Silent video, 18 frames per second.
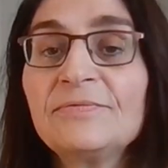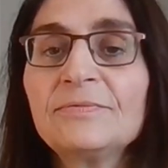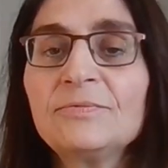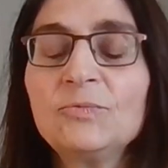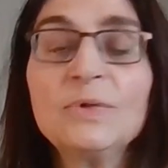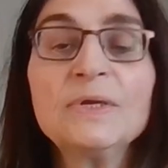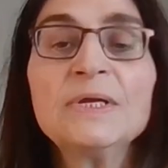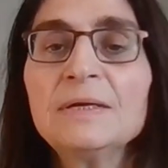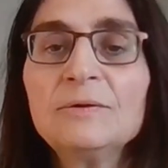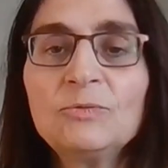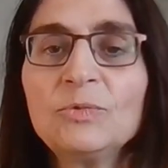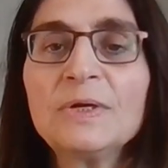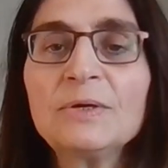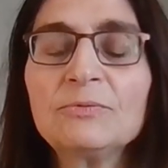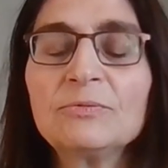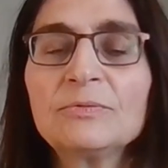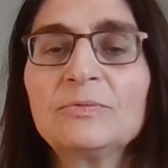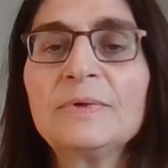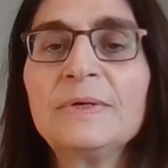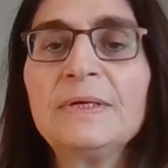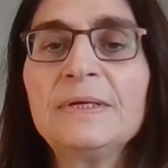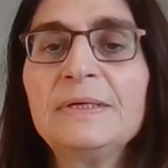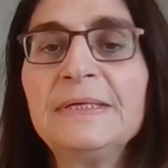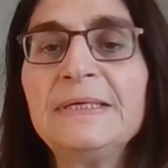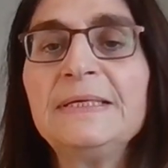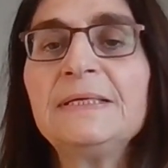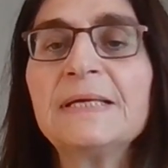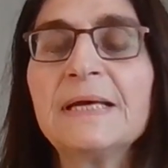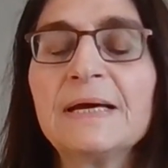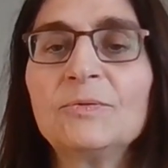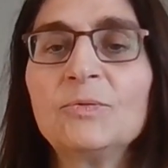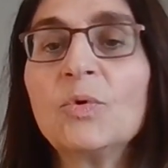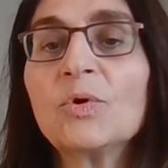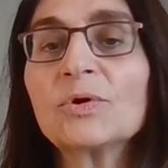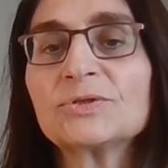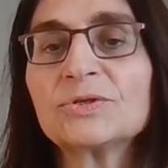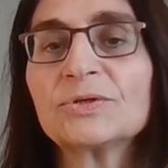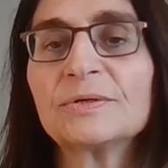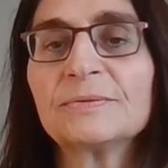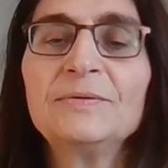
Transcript: We need water.